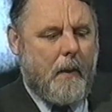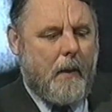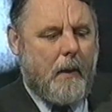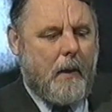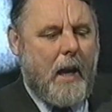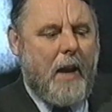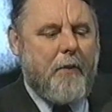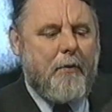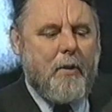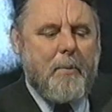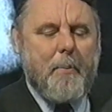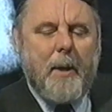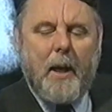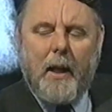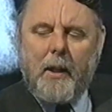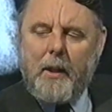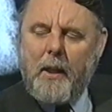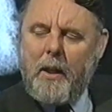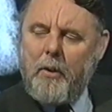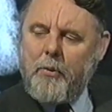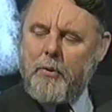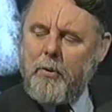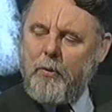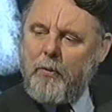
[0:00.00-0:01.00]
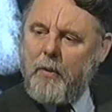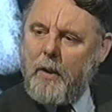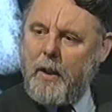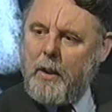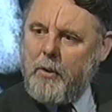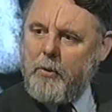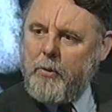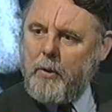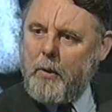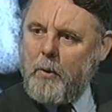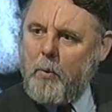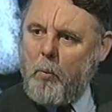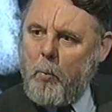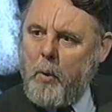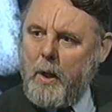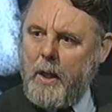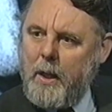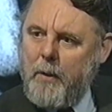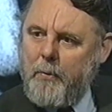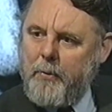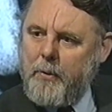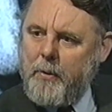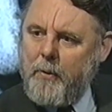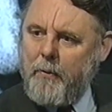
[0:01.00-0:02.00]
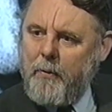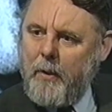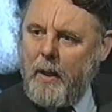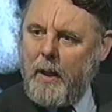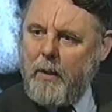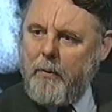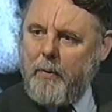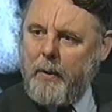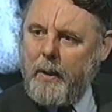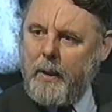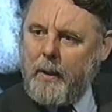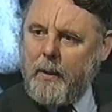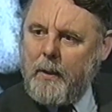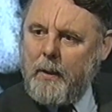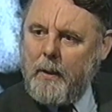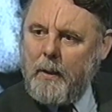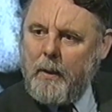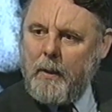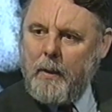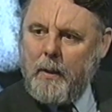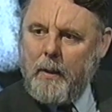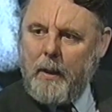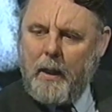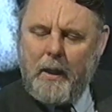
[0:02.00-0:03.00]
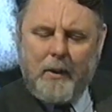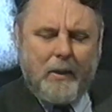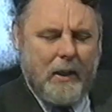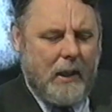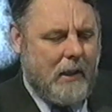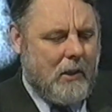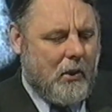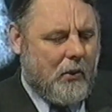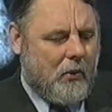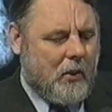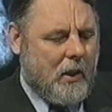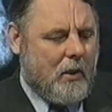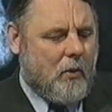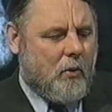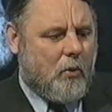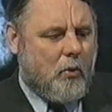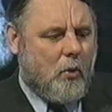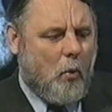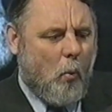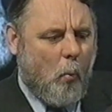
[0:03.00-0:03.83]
Every man has to find his own way of surviving. And in a sense, to